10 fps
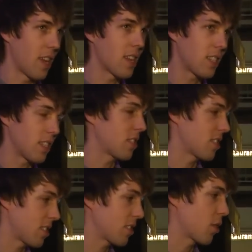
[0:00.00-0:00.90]
Yes,
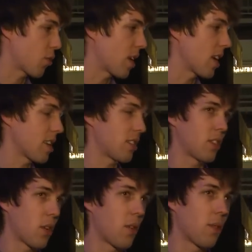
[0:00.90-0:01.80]
it's Korea,
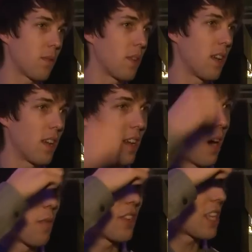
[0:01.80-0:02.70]
so
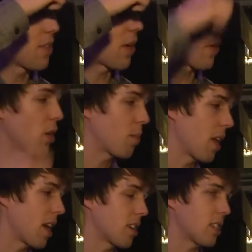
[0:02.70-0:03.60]
obviously very good
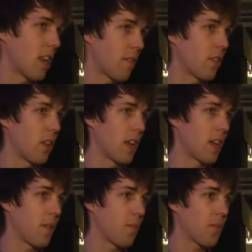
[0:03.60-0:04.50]
players, and I feel
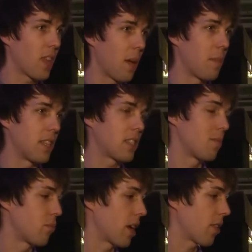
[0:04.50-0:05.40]
like I made
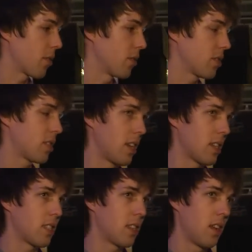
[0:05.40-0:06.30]
some breakthroughs,
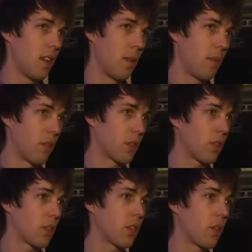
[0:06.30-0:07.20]
yes. But it was
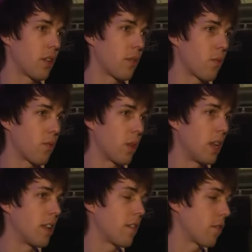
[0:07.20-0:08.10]
also
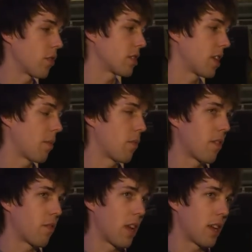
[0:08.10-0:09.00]
really the first time
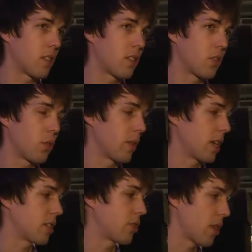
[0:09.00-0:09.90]
where for like 2
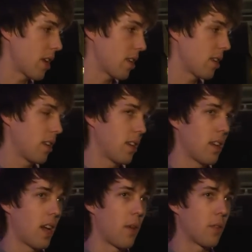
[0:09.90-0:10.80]
weeks straight,
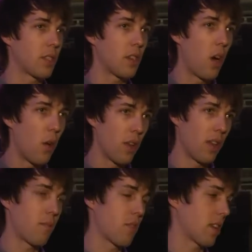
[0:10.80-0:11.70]
I was
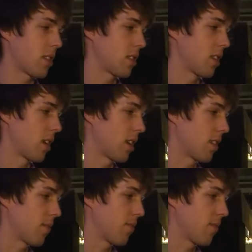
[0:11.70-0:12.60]
only
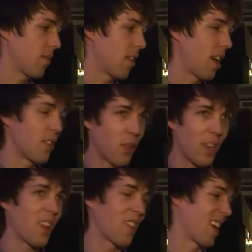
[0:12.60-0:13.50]
practicing and
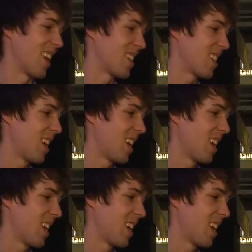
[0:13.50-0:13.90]
doing nothing else.